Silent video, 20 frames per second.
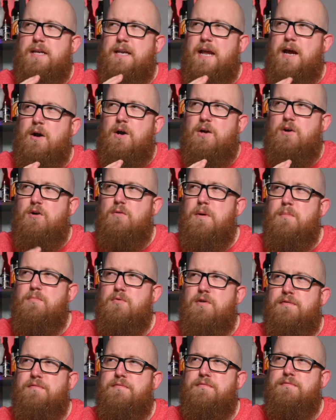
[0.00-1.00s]
Now, I can't remember
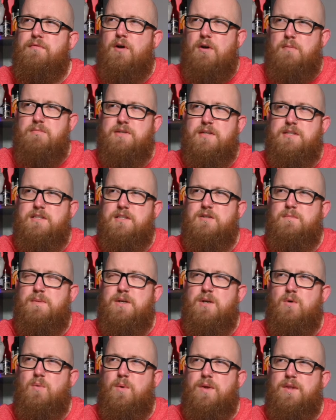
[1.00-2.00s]
if Frome sent it to me
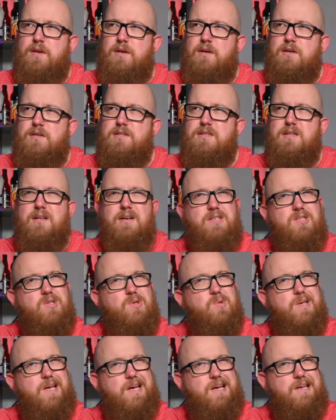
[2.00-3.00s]
or whether Slice
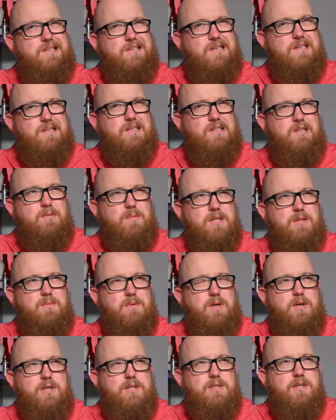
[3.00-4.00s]
UK sent it to me, to be
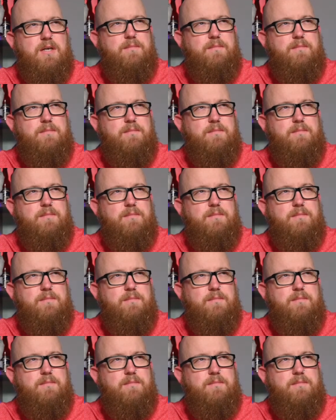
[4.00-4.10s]
honest.